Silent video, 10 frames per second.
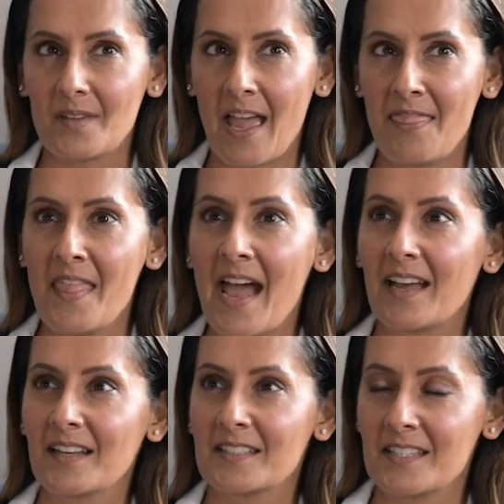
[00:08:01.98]
And
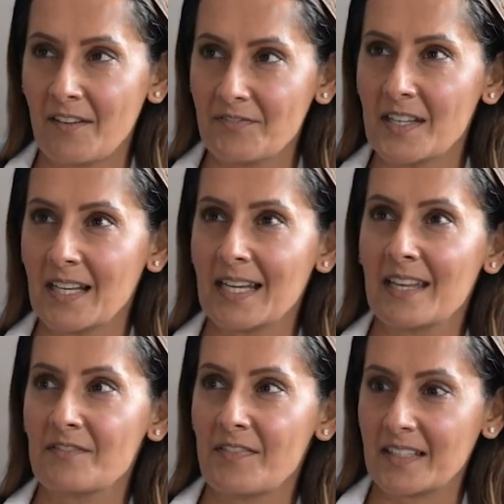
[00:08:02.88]
that definitely
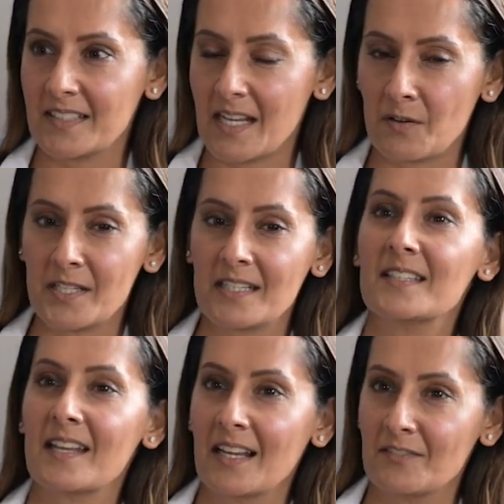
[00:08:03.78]
affected our
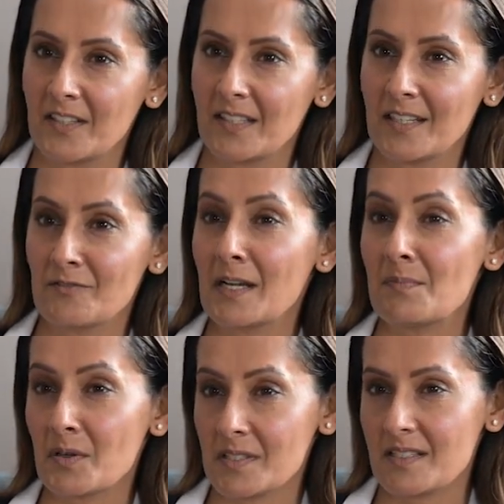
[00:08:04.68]
day-to-day living in a really
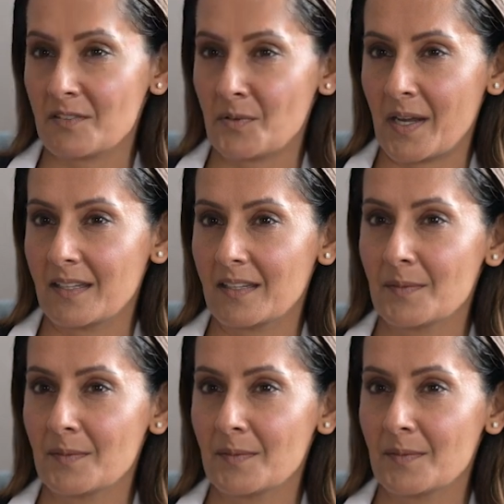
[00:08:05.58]
positive way,